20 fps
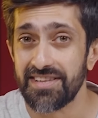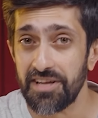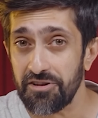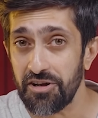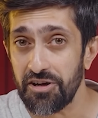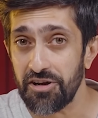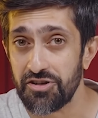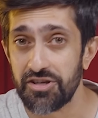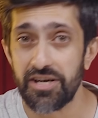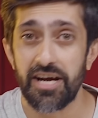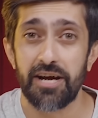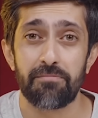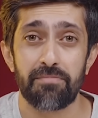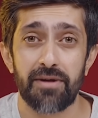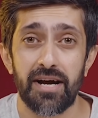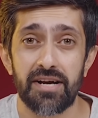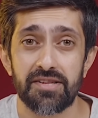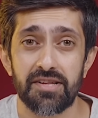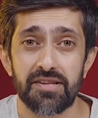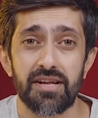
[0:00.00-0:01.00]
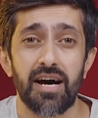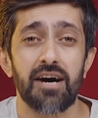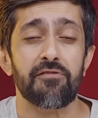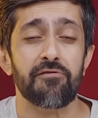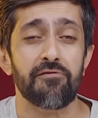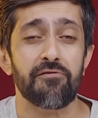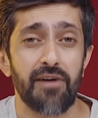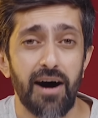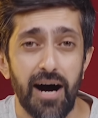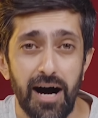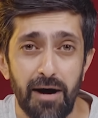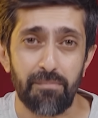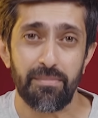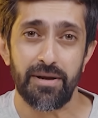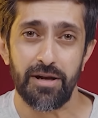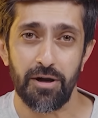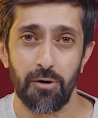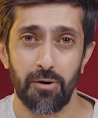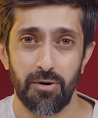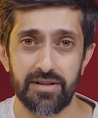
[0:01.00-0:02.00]
that their share prices are far
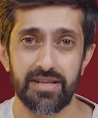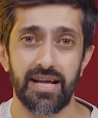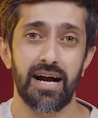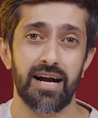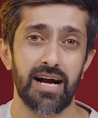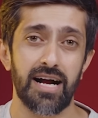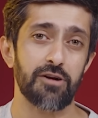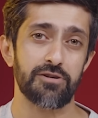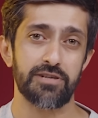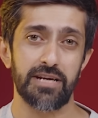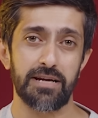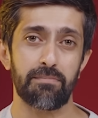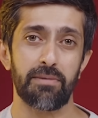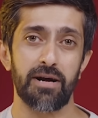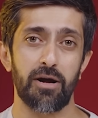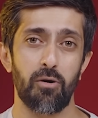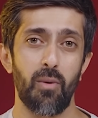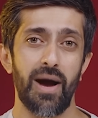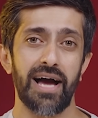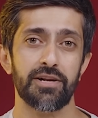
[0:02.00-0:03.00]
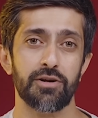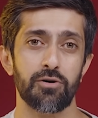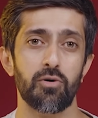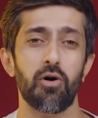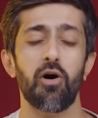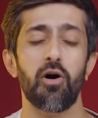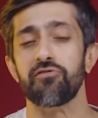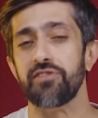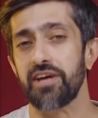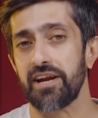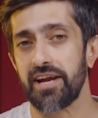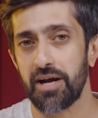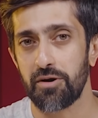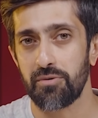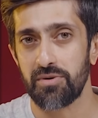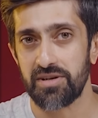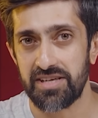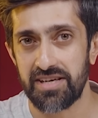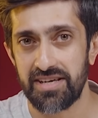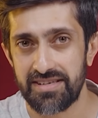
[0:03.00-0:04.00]
below the accounting book value of their
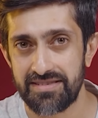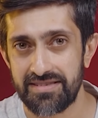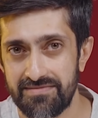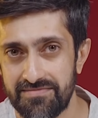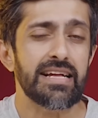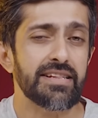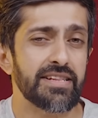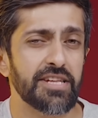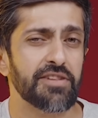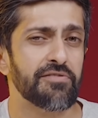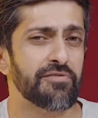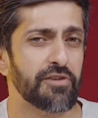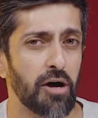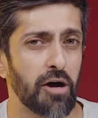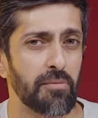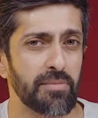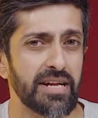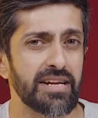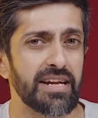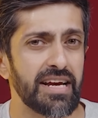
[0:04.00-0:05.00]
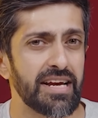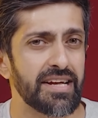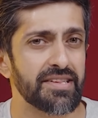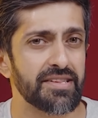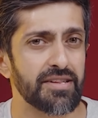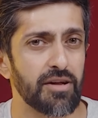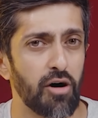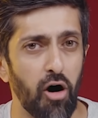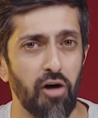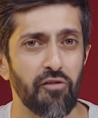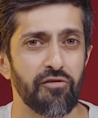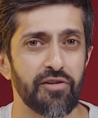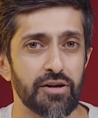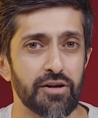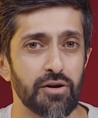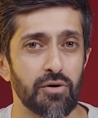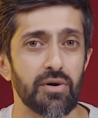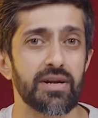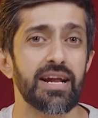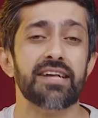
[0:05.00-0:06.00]
equity. This phenomenon is often
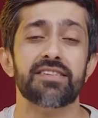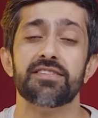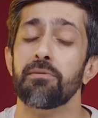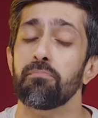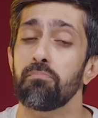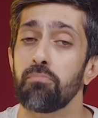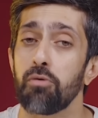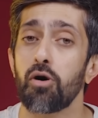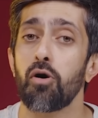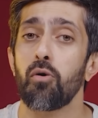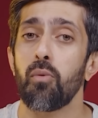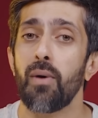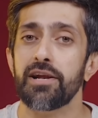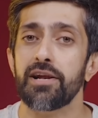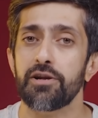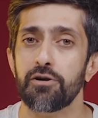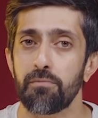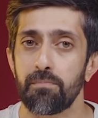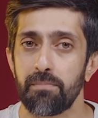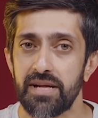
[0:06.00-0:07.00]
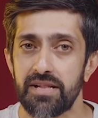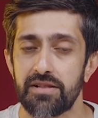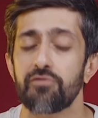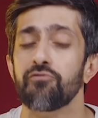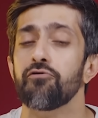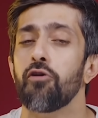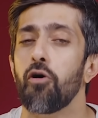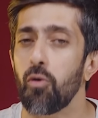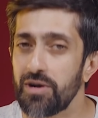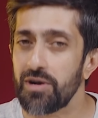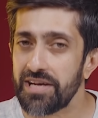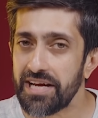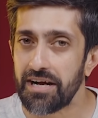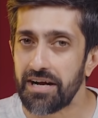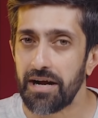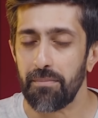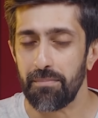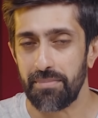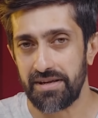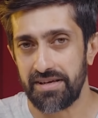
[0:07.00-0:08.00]
known as the book value myth for holding
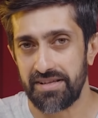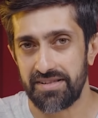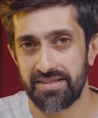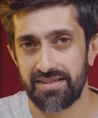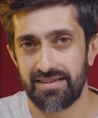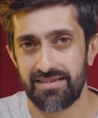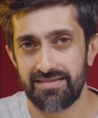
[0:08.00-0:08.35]
companies.